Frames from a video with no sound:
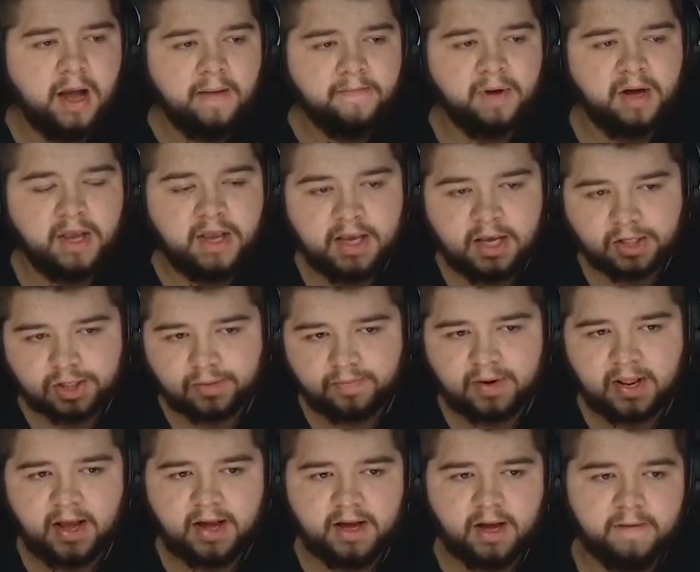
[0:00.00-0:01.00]
But he is a
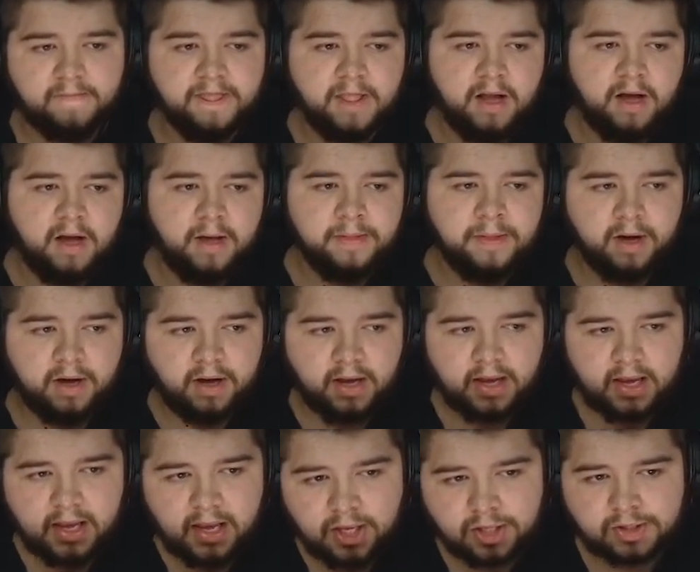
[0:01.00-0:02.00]
player that
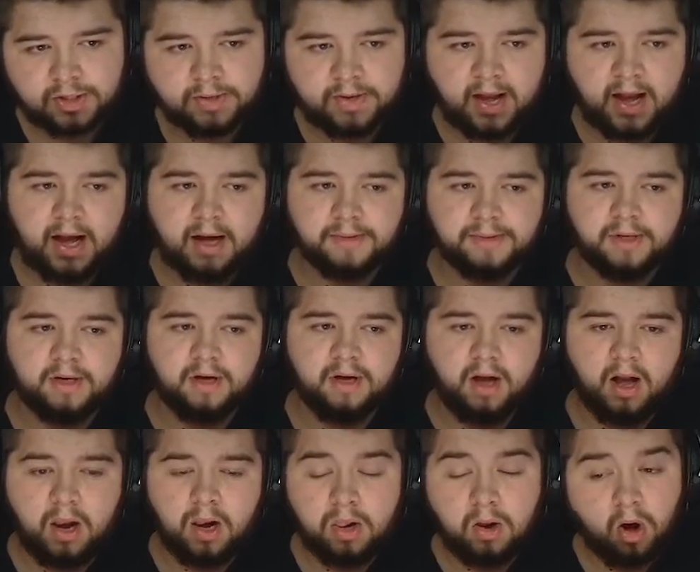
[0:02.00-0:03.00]
is going to have
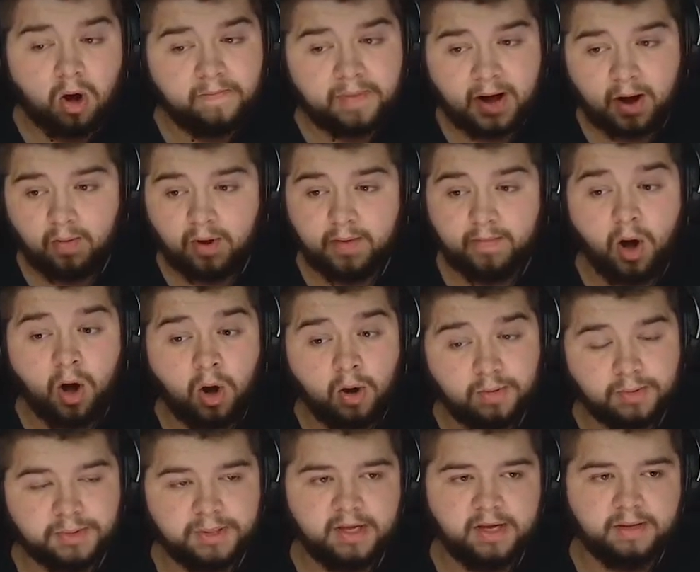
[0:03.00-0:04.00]
a lot about him,
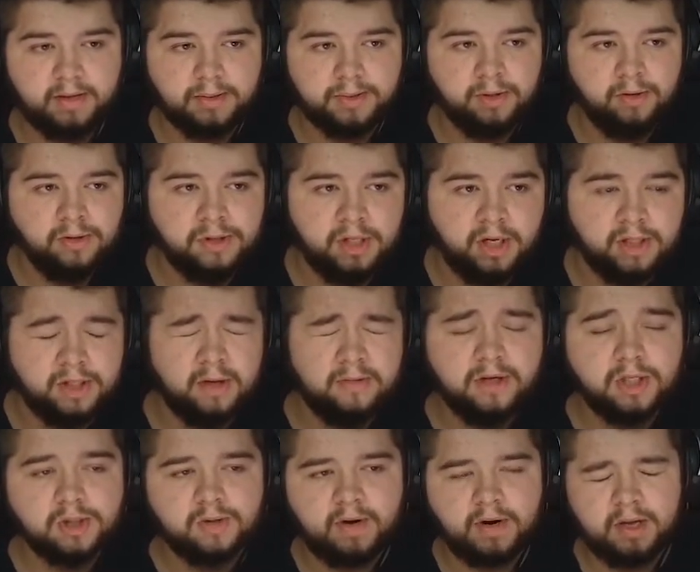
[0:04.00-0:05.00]
hopefully, in the future. He's only
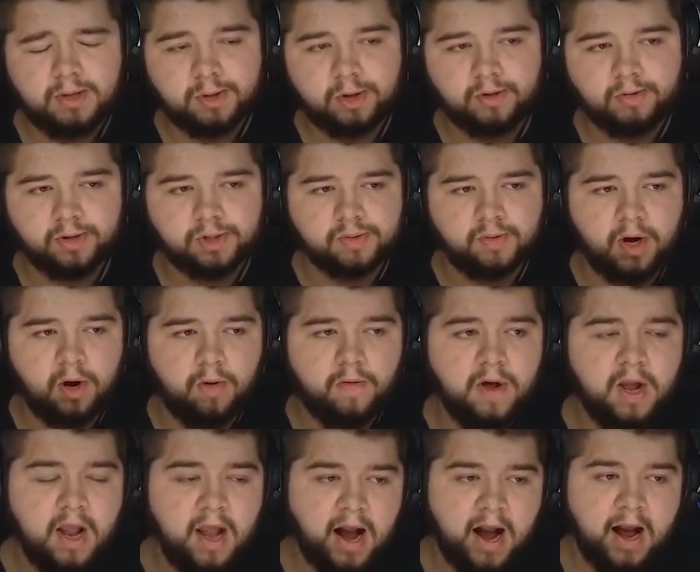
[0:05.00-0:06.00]
24 as well,
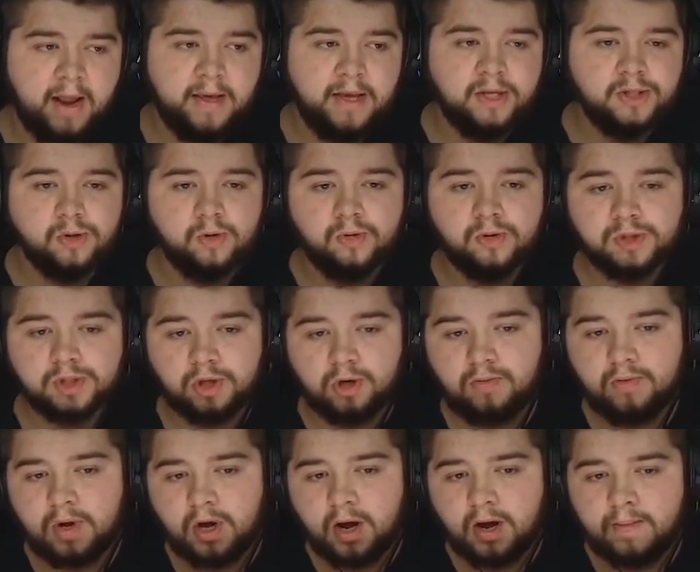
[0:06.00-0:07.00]
and he's
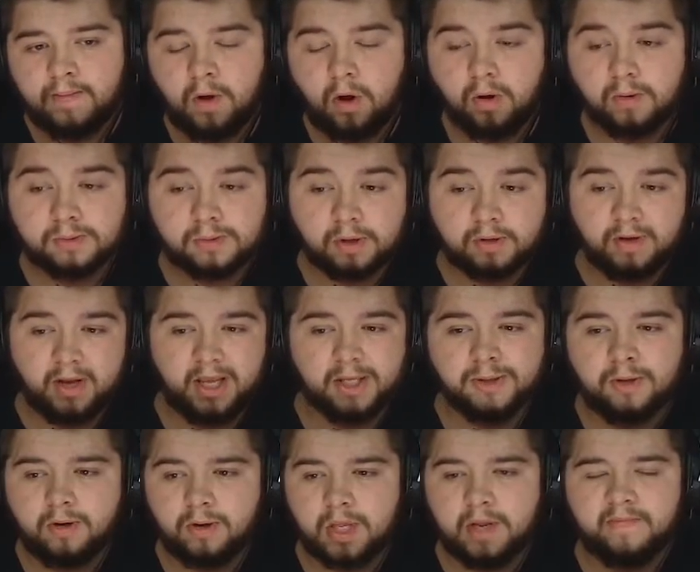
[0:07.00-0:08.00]
also he's
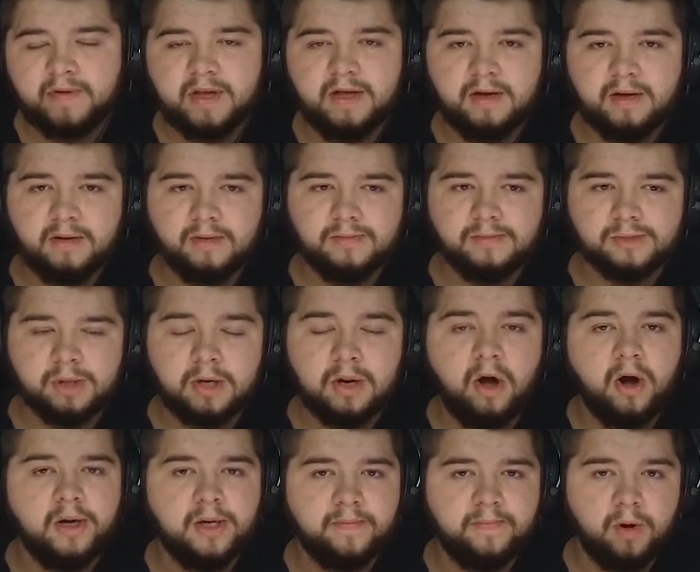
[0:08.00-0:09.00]
not going to be
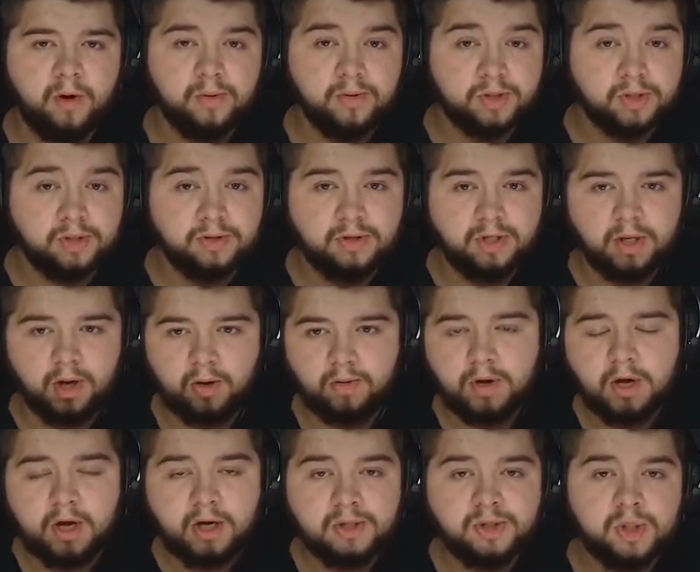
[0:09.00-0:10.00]
relied upon to, you know,
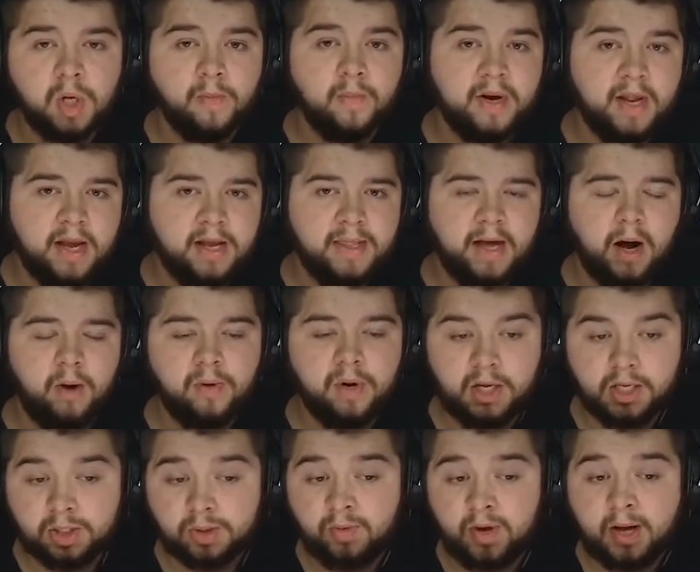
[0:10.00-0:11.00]
dominate that
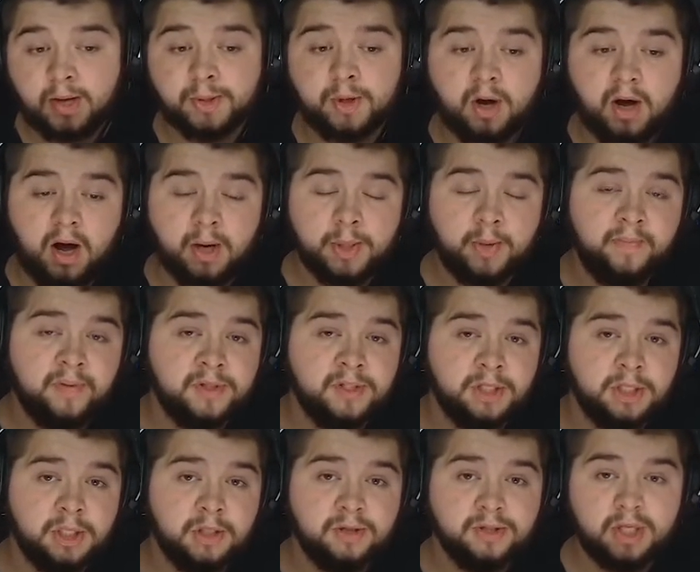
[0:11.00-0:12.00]
wing. So we have got other
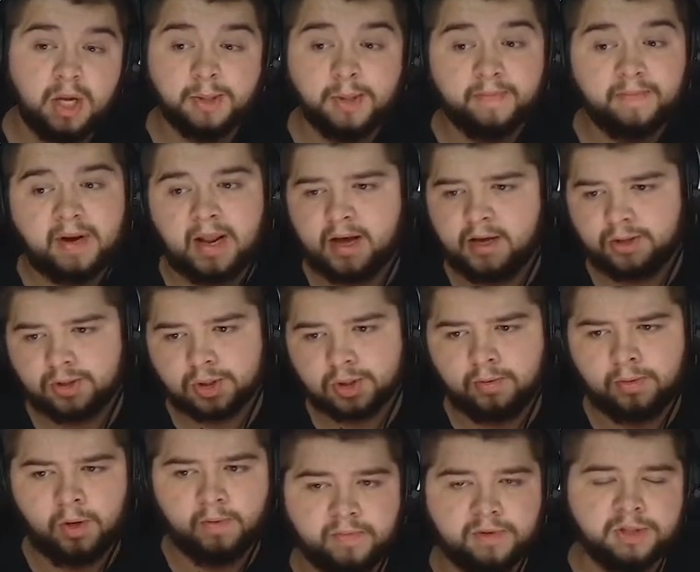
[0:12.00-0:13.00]
players,
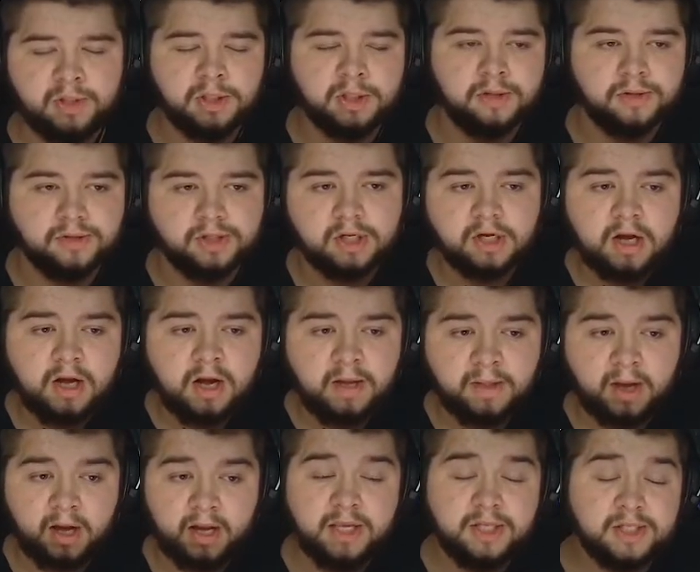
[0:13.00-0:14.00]
sorry, positions,
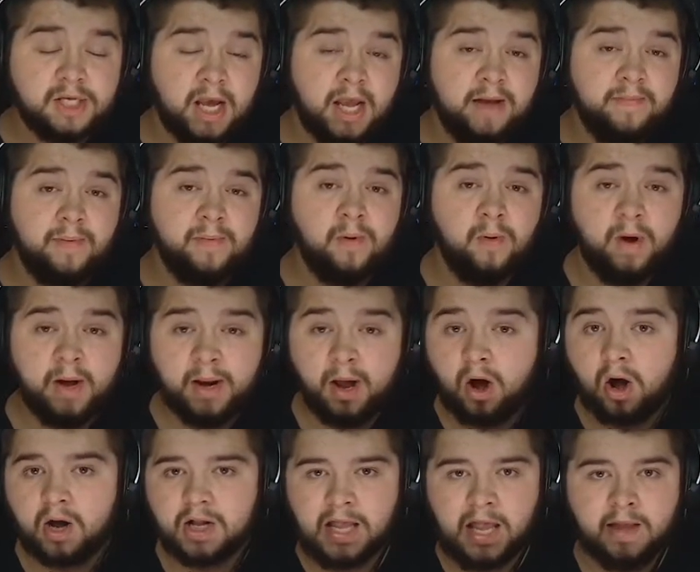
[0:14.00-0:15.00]
that is capable and
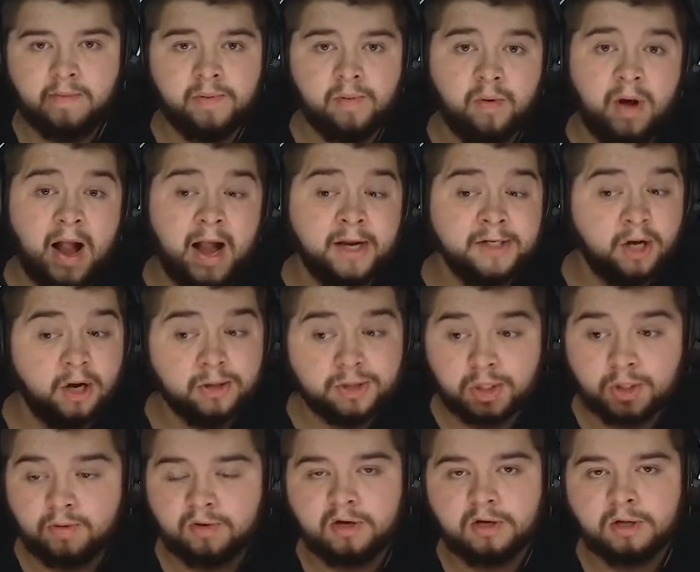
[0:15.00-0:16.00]
are
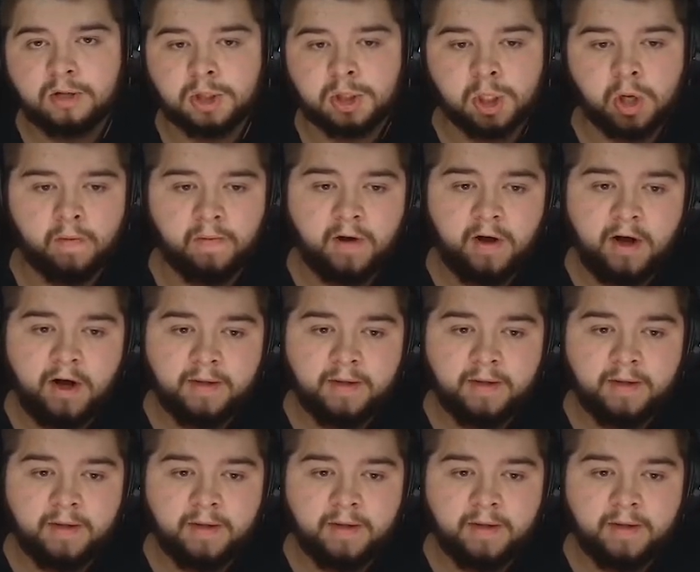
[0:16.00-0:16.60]
doing a good job.